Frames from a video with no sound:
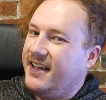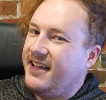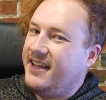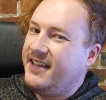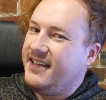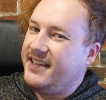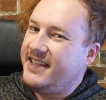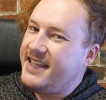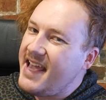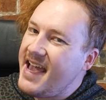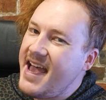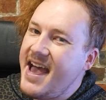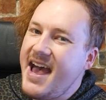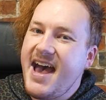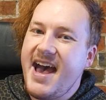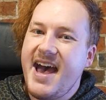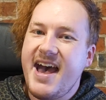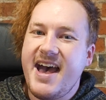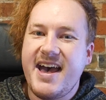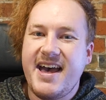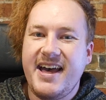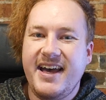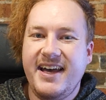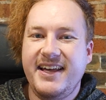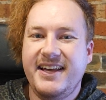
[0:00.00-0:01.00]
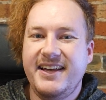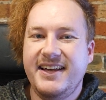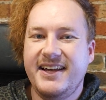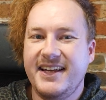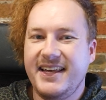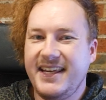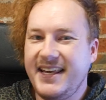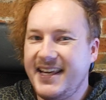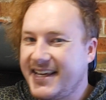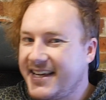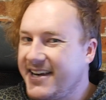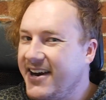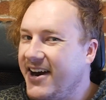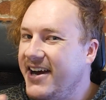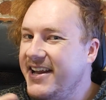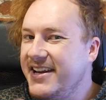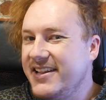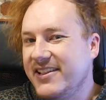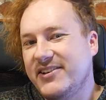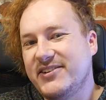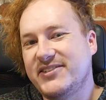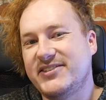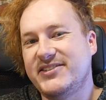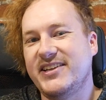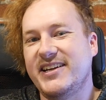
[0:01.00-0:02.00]
Yeah, it kind
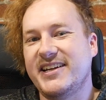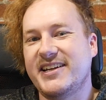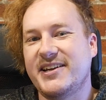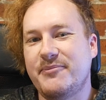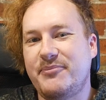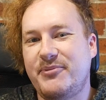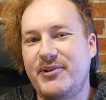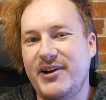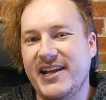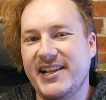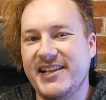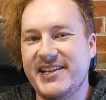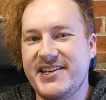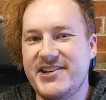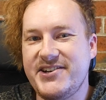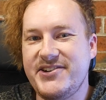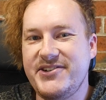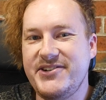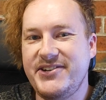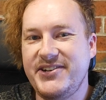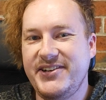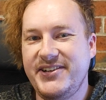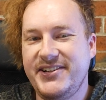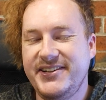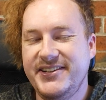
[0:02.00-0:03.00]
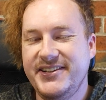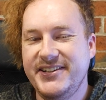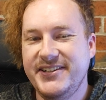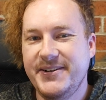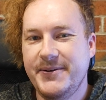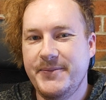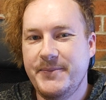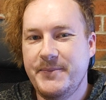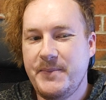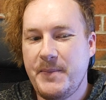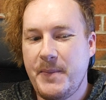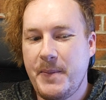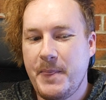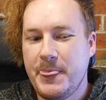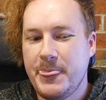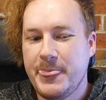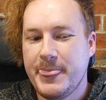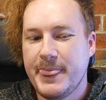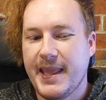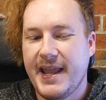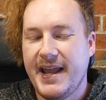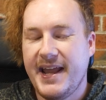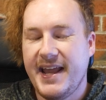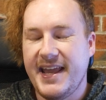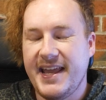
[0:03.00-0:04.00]
of looks like a Prelude.
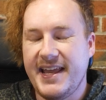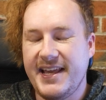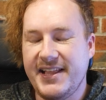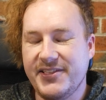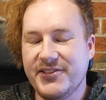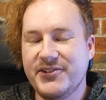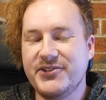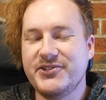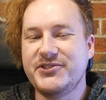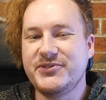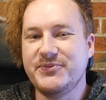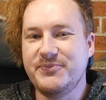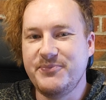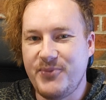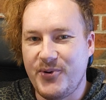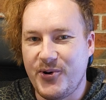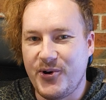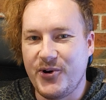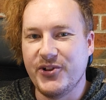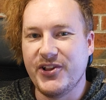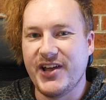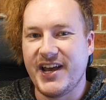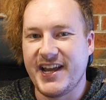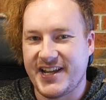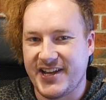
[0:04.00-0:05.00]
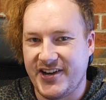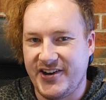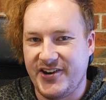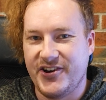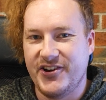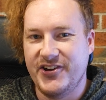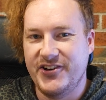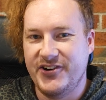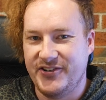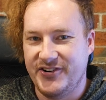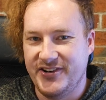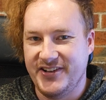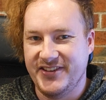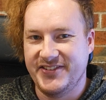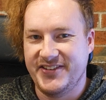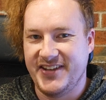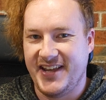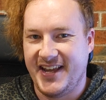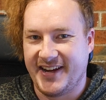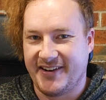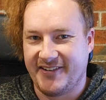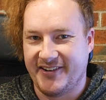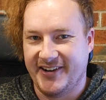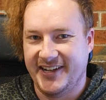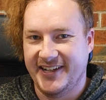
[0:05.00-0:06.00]
It looks more like a Honda
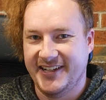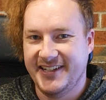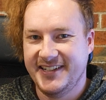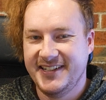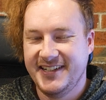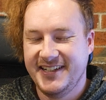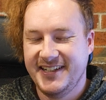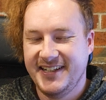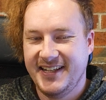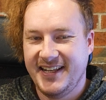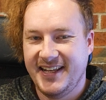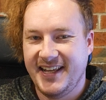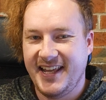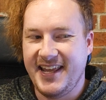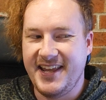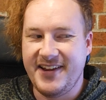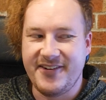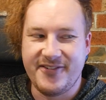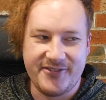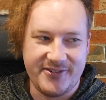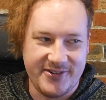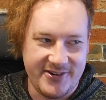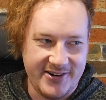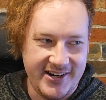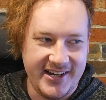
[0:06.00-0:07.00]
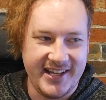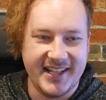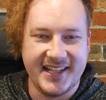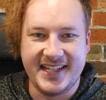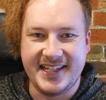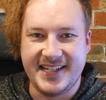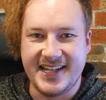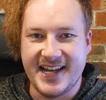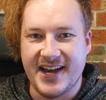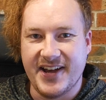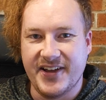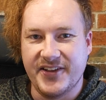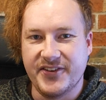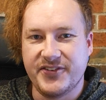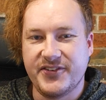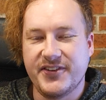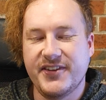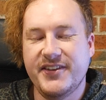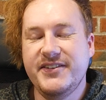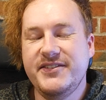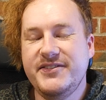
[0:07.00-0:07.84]
Integra. It really does.